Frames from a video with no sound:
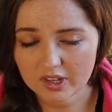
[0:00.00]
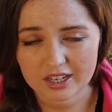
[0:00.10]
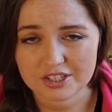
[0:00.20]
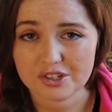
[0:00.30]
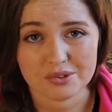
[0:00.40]

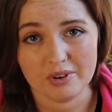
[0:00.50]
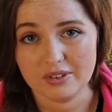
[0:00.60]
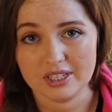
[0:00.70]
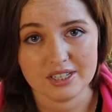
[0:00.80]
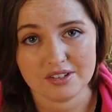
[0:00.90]
I just
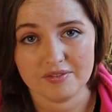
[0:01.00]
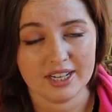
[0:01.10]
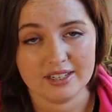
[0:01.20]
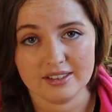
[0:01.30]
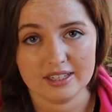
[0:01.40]
wrote a list of
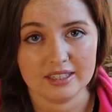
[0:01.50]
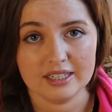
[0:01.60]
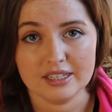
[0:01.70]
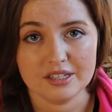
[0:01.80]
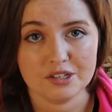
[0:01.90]
anything
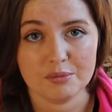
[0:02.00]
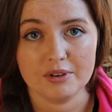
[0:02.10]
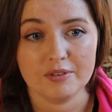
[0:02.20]
that needed to be